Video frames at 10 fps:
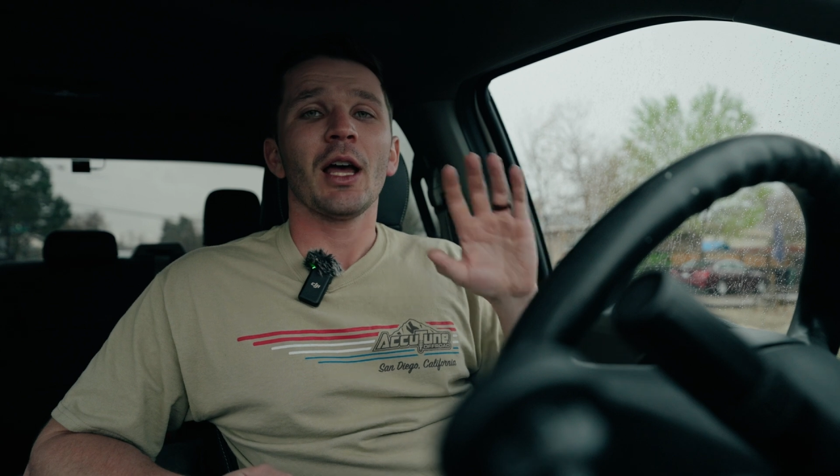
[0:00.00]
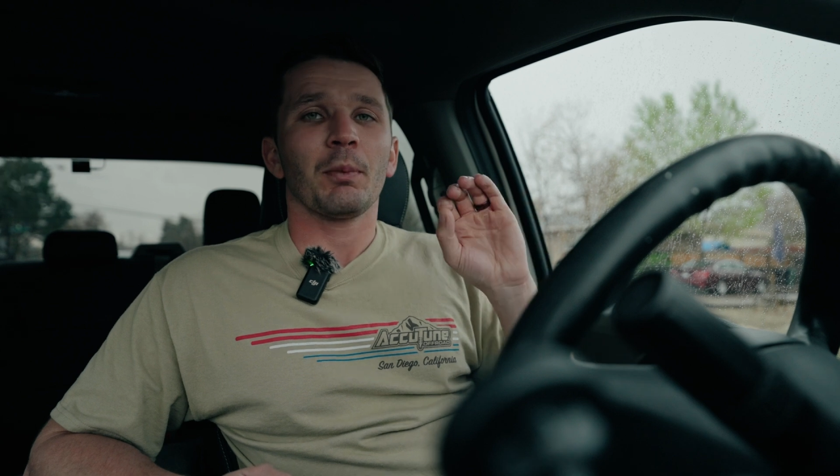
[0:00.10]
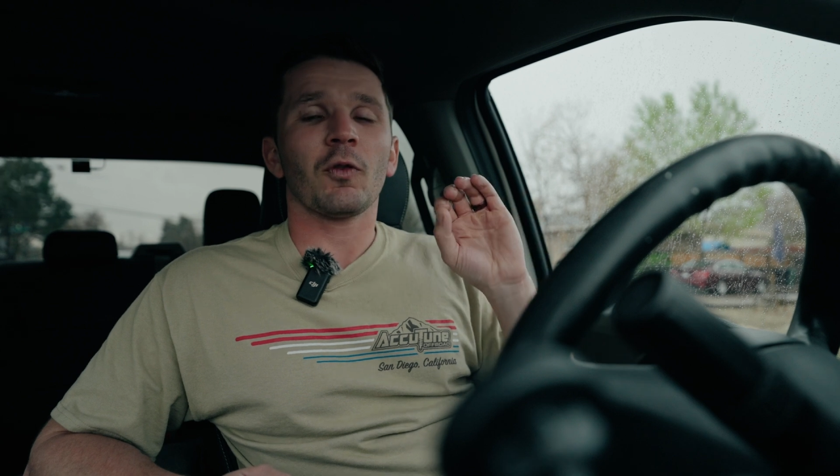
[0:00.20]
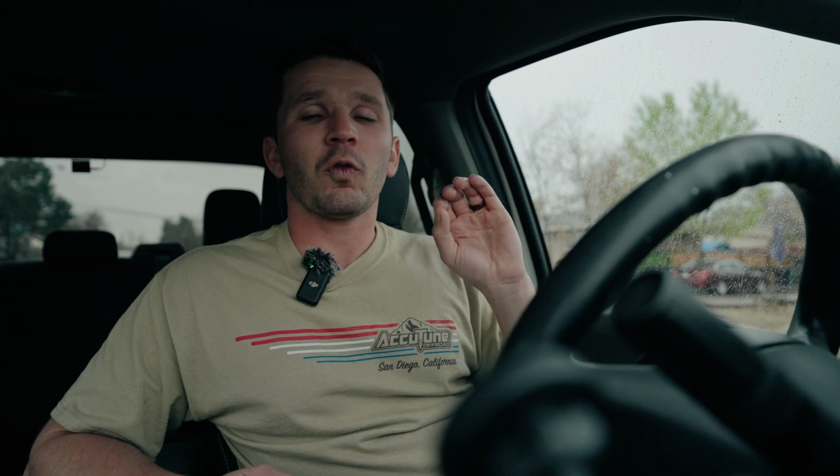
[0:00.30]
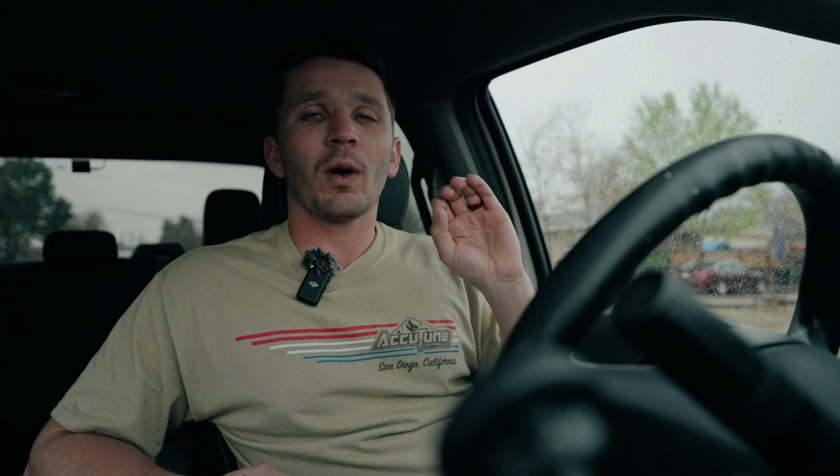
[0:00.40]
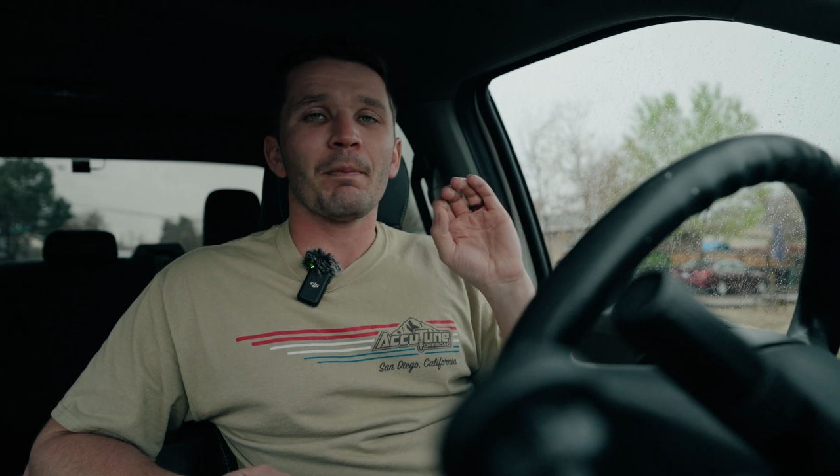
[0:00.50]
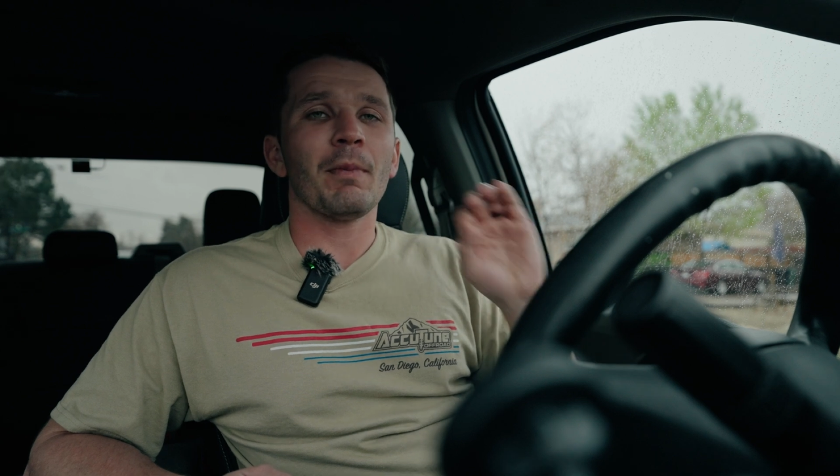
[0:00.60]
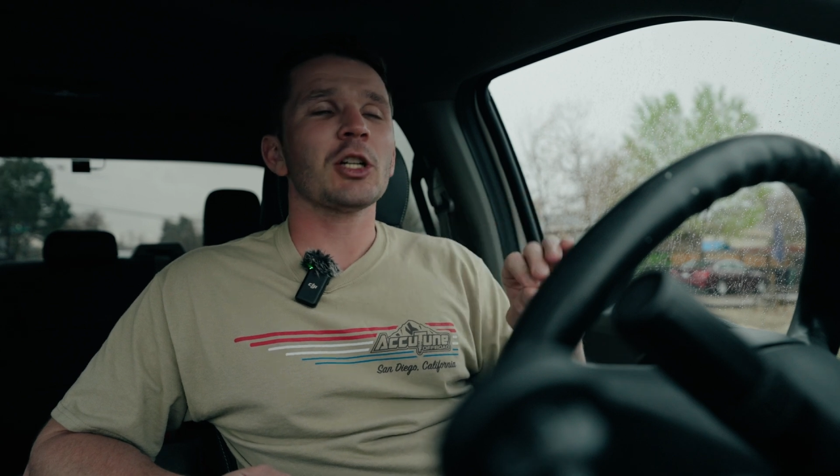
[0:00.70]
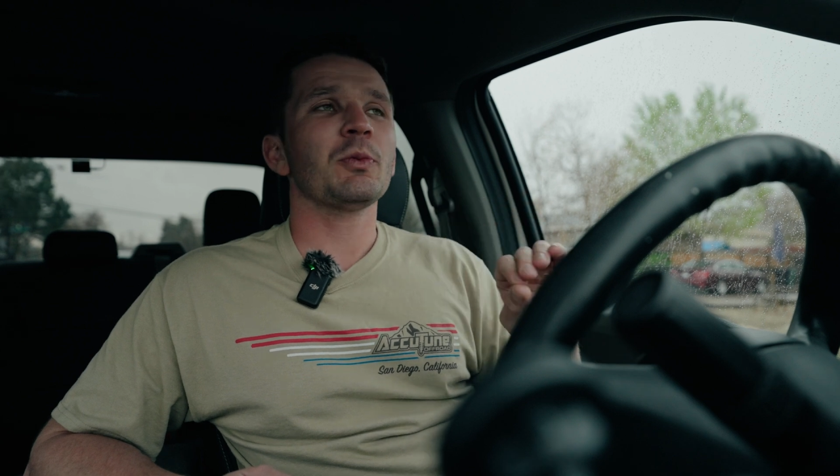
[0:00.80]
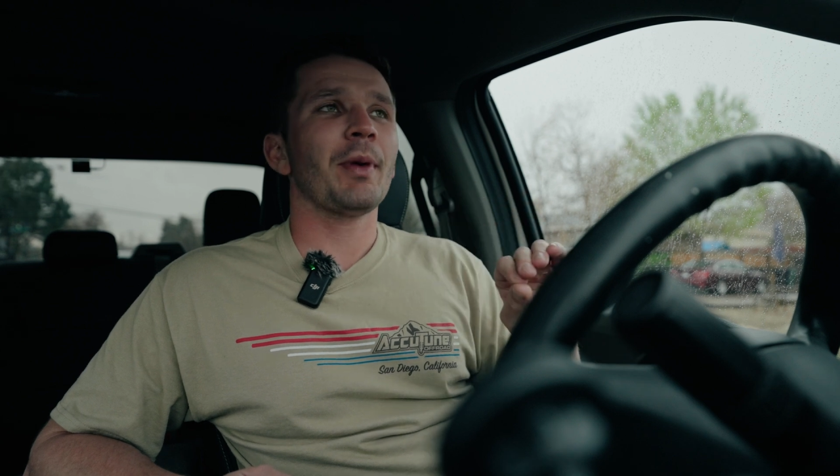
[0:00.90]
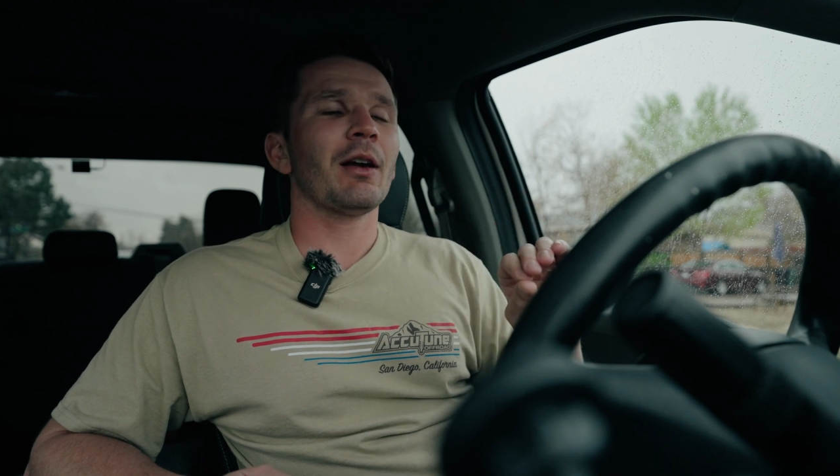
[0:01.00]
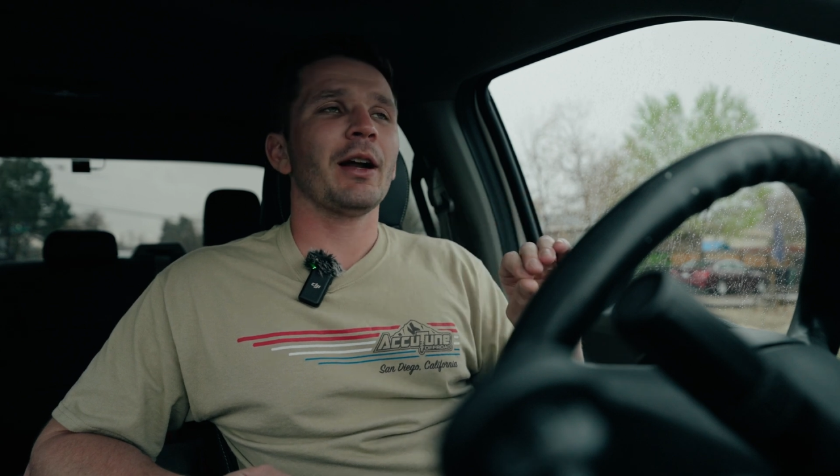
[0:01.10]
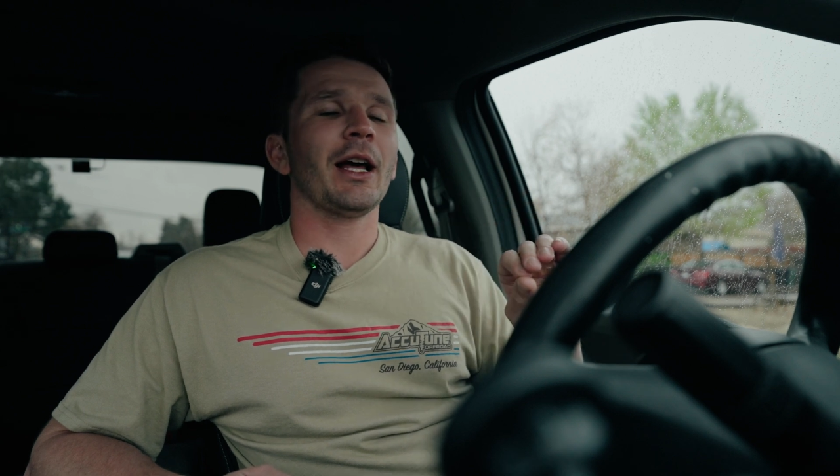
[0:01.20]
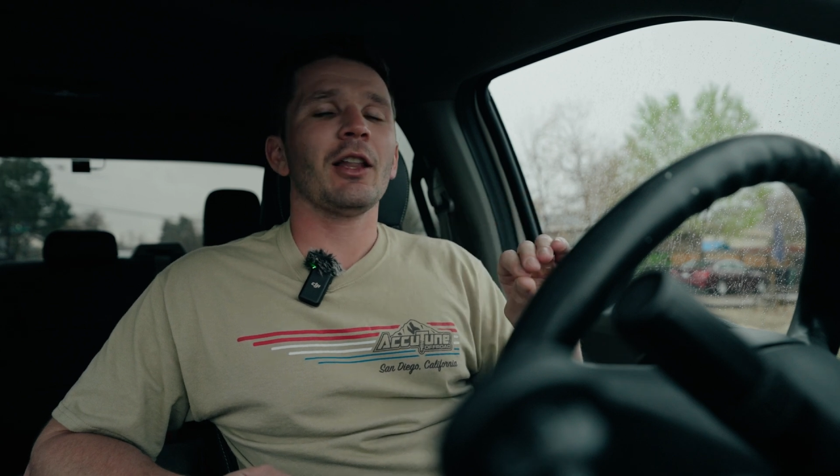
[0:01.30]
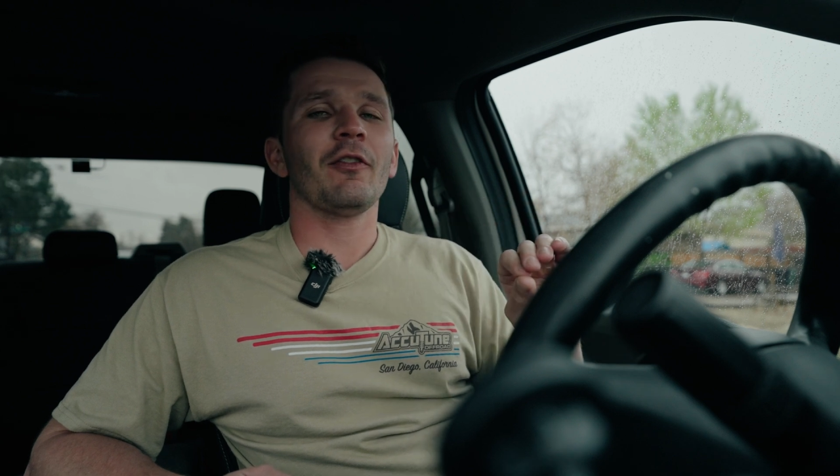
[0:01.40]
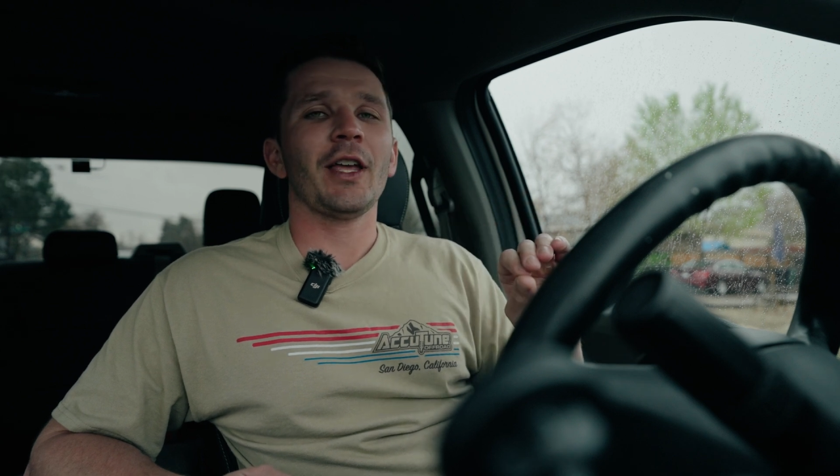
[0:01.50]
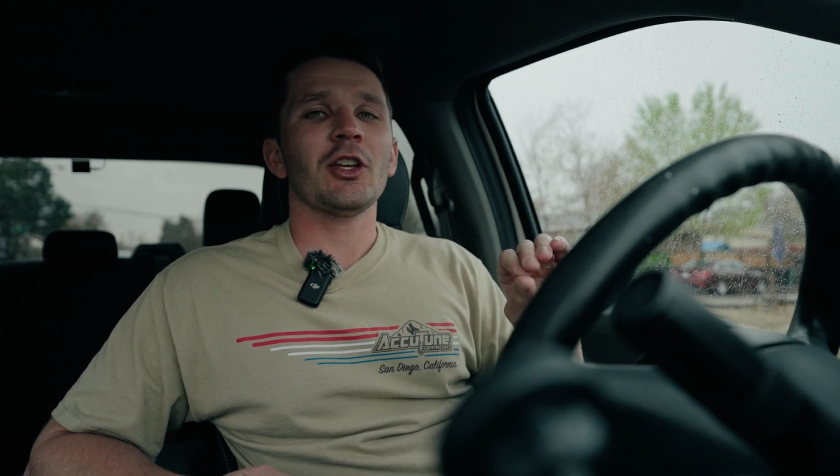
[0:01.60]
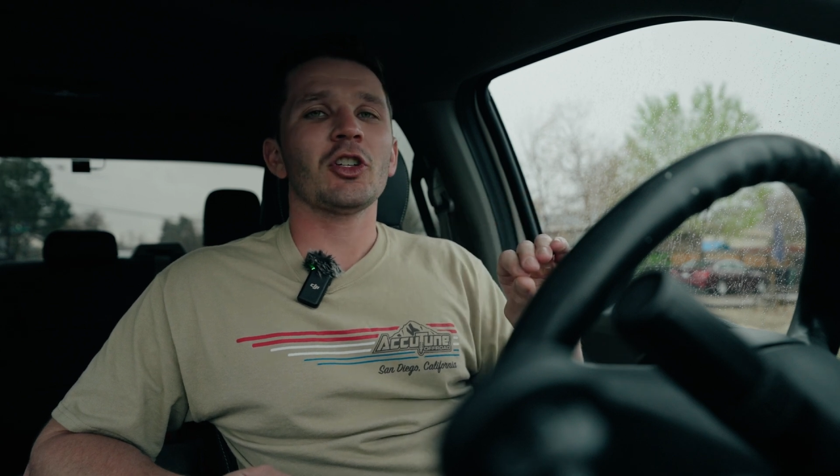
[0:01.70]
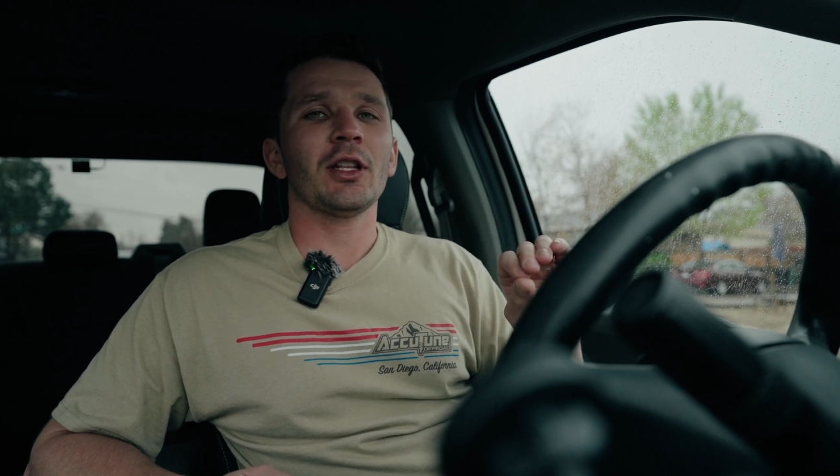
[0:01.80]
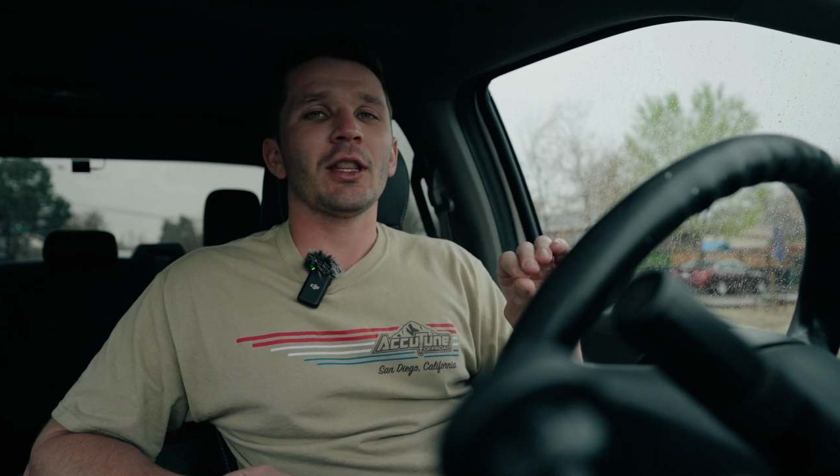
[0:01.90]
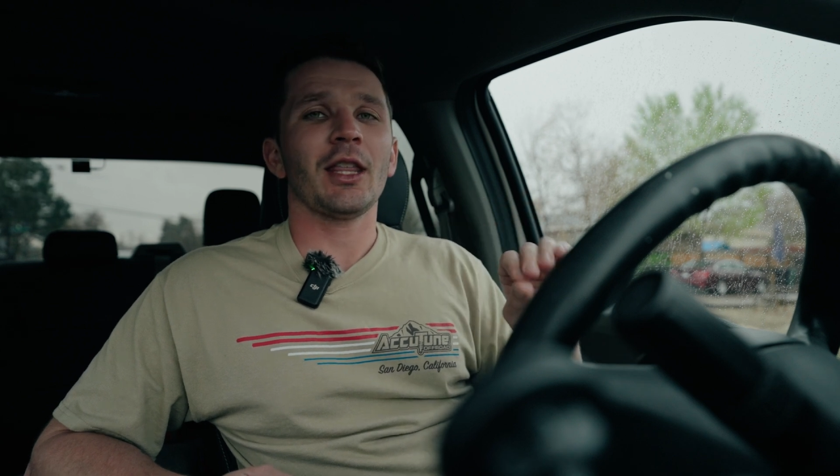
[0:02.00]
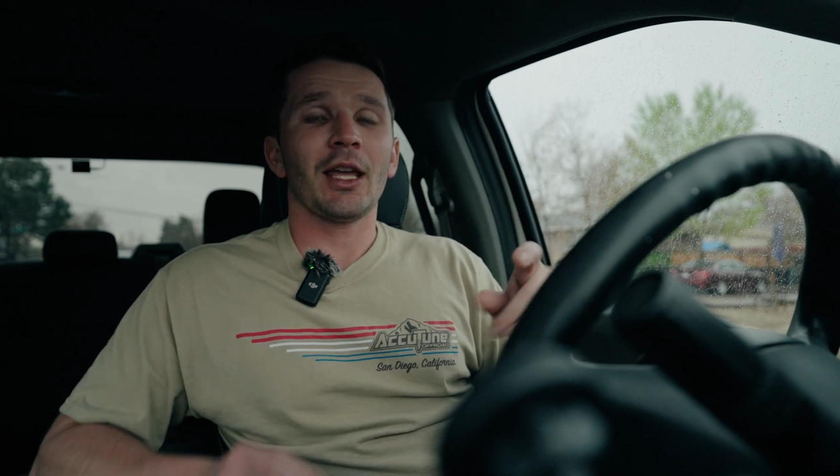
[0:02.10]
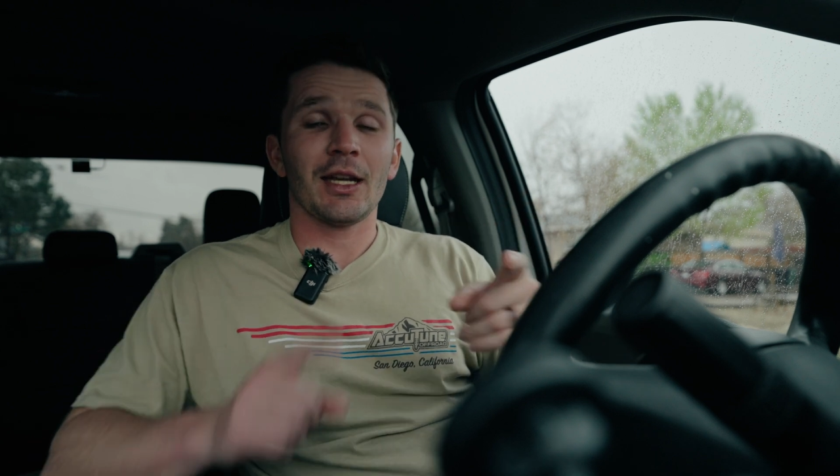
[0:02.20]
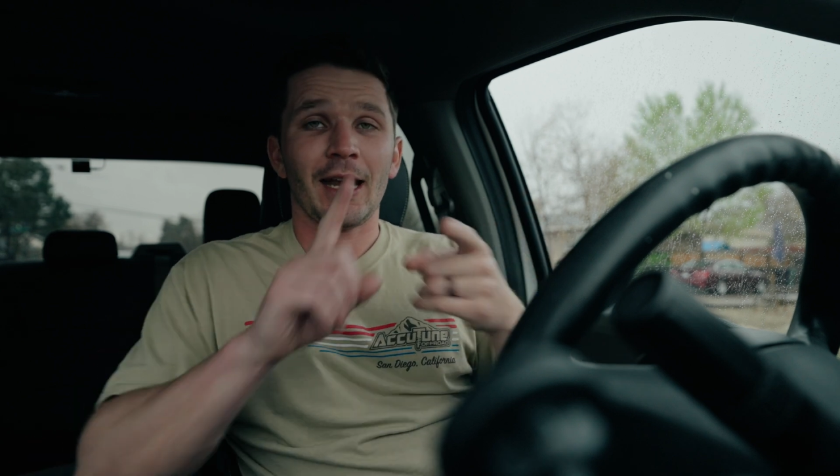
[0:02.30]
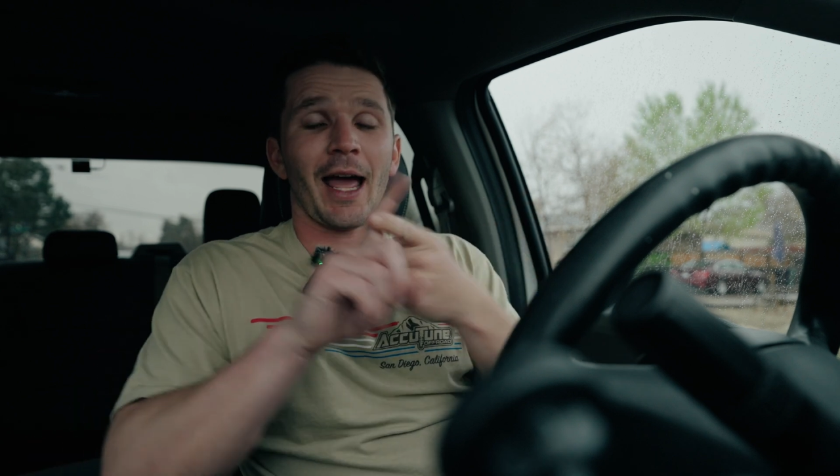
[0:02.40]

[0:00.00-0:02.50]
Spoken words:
perform much better at elevation than